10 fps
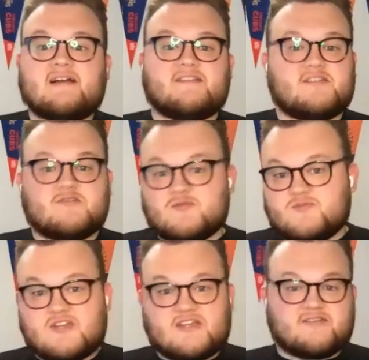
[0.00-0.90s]
The YouTube
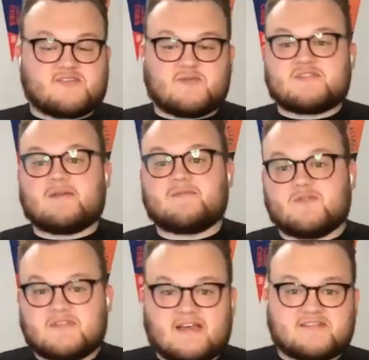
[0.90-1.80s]
channel is almost up to
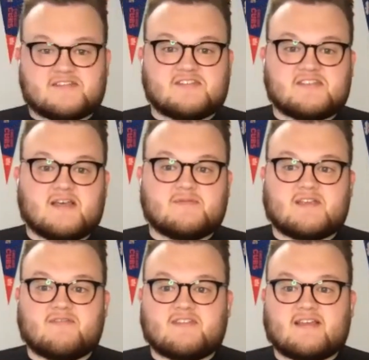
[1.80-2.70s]
1,000 subs,
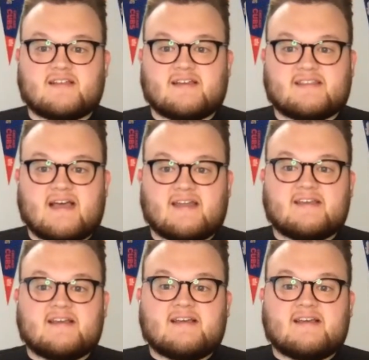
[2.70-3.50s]
everything like that.